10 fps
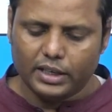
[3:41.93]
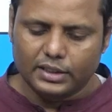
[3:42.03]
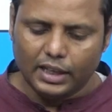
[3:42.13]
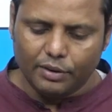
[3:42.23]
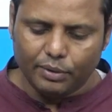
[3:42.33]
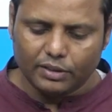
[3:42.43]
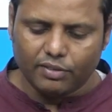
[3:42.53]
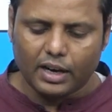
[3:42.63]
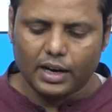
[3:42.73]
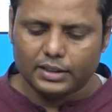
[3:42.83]
dealing with the
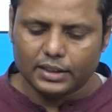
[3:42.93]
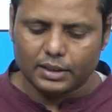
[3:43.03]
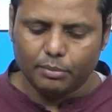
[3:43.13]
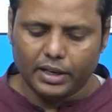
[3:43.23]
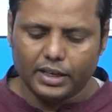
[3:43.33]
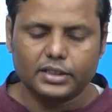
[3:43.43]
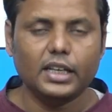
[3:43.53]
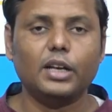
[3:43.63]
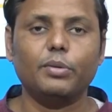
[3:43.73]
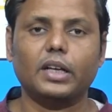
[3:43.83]
Varna system, it is
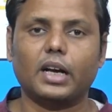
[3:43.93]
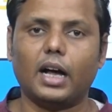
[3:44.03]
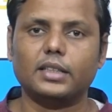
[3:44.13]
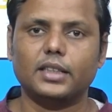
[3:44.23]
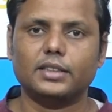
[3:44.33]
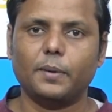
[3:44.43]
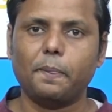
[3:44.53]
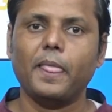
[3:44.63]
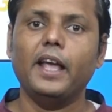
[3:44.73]
dealing with the caste system,